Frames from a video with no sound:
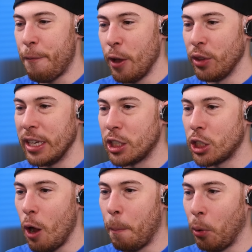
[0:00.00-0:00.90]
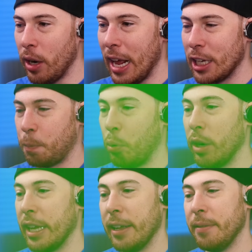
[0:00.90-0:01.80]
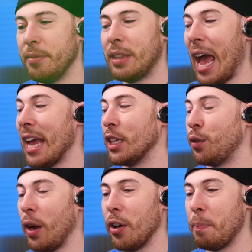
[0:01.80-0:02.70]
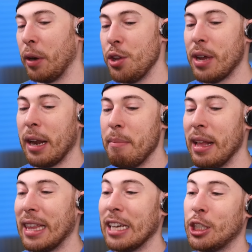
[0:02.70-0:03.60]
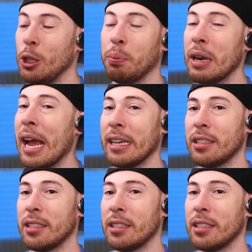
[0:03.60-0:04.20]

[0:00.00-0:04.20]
filled in so that's pretty. That is very pretty. You gotta admit, that's super nice.